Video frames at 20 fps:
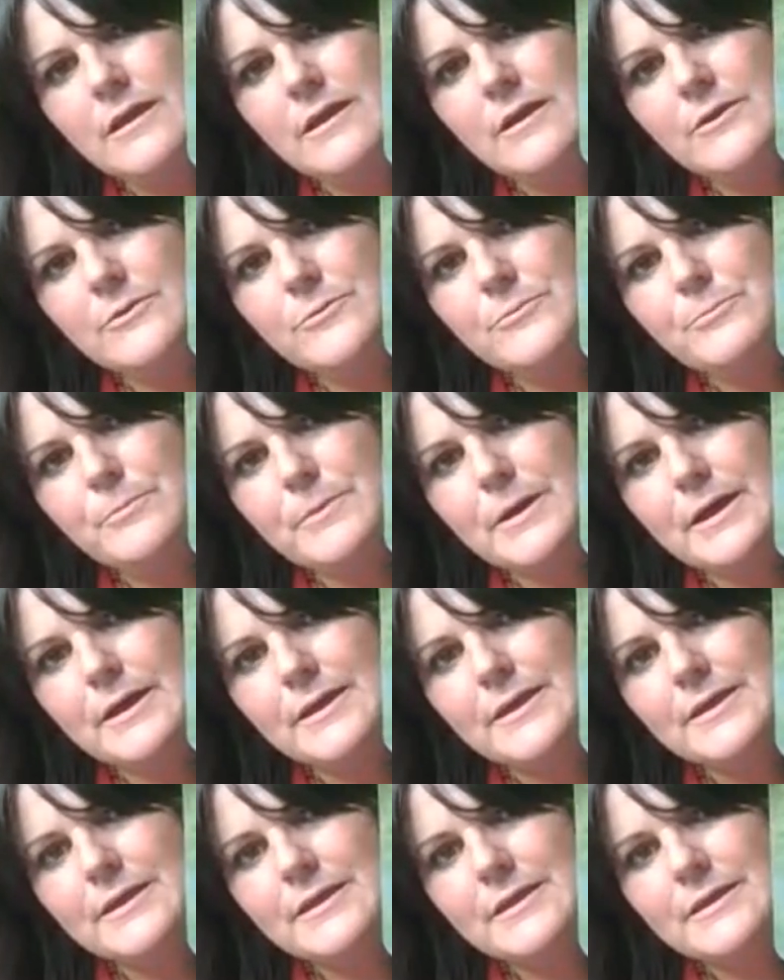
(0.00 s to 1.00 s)
Oh
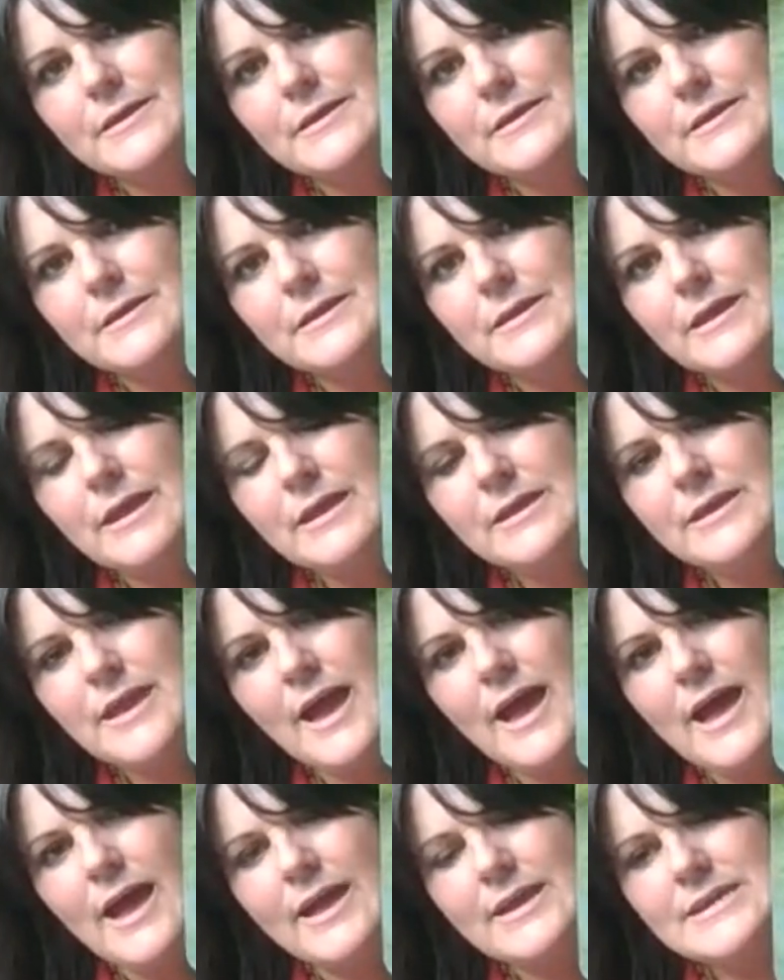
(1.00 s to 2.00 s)
my.
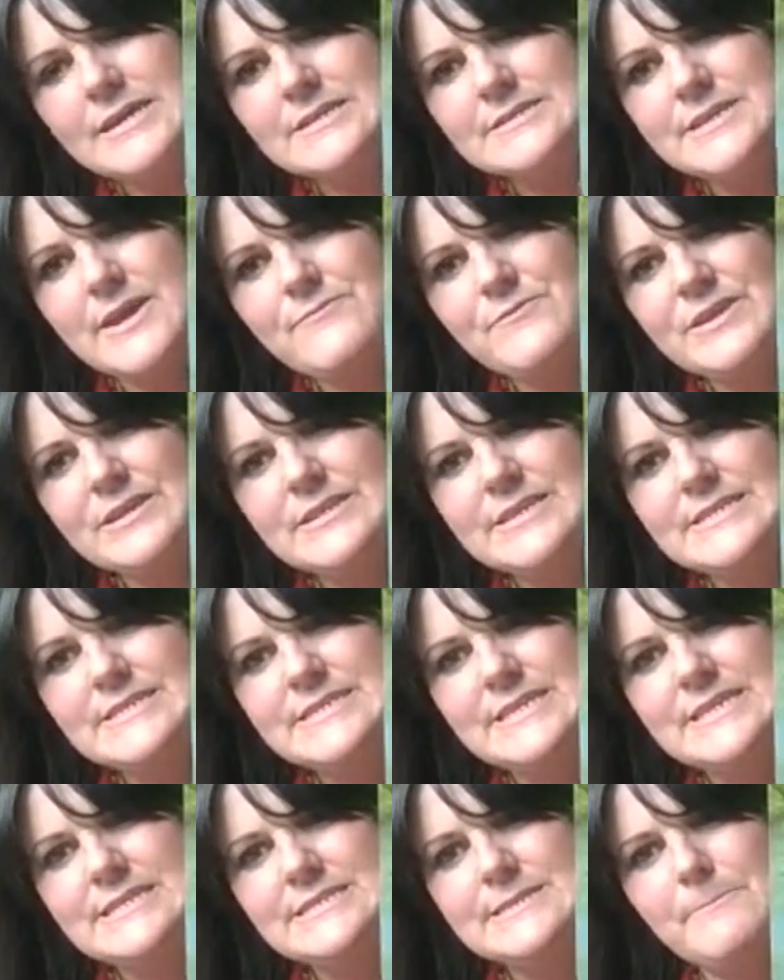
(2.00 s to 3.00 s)
Yeah, I can definitely
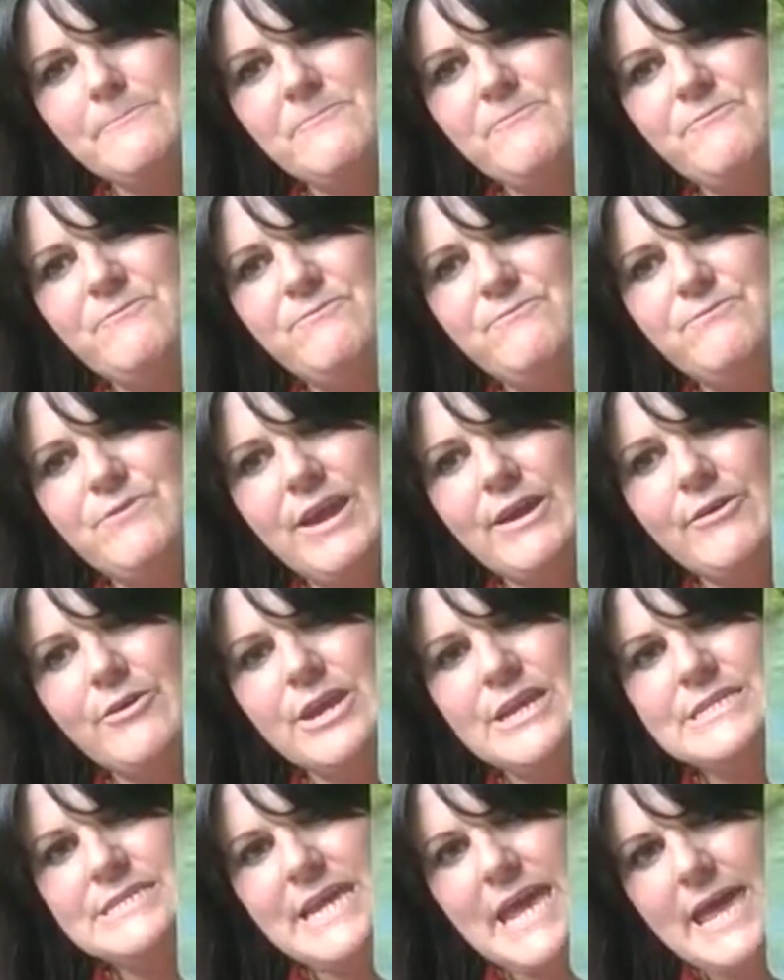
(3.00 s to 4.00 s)
see some
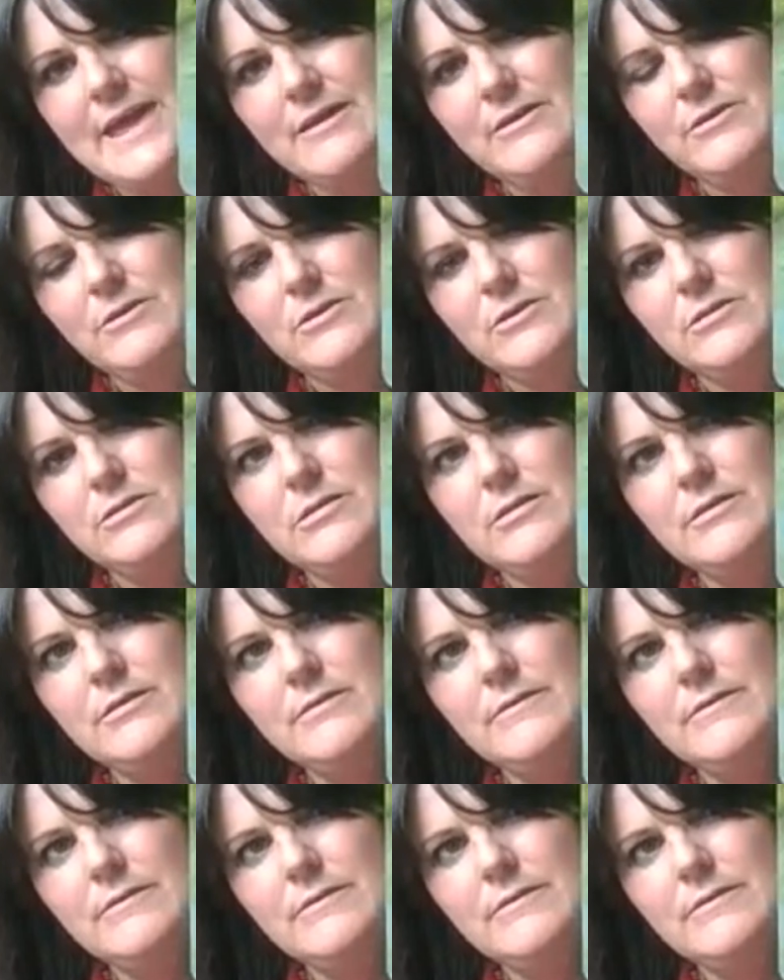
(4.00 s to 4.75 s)
fairy tale